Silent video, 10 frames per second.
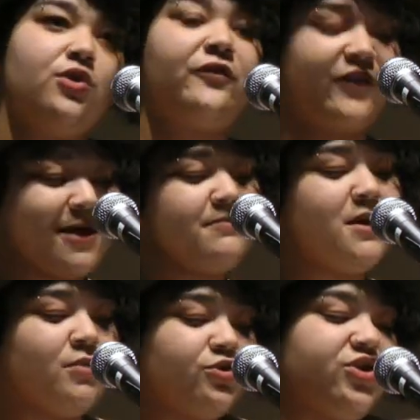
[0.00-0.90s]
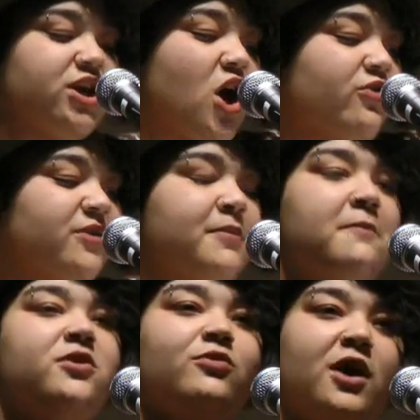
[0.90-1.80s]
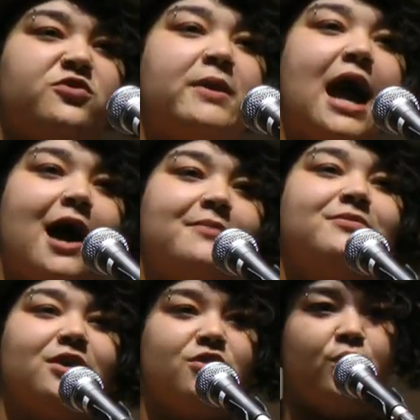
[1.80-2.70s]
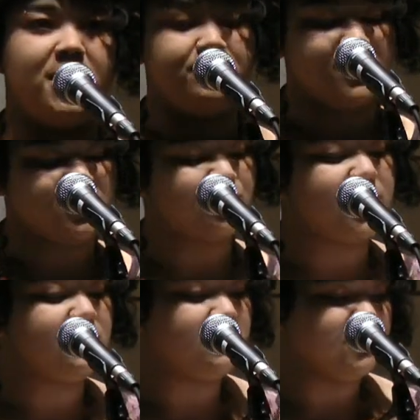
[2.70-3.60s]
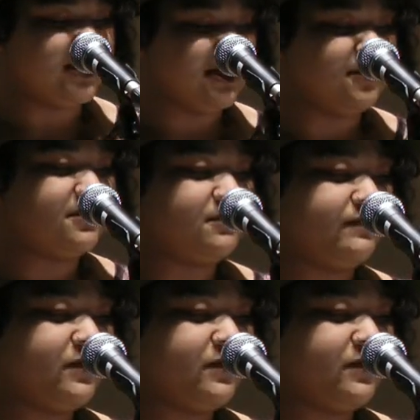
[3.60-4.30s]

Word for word: You fed me multicolored memory walls, but I'm gonna wipe this slate clean.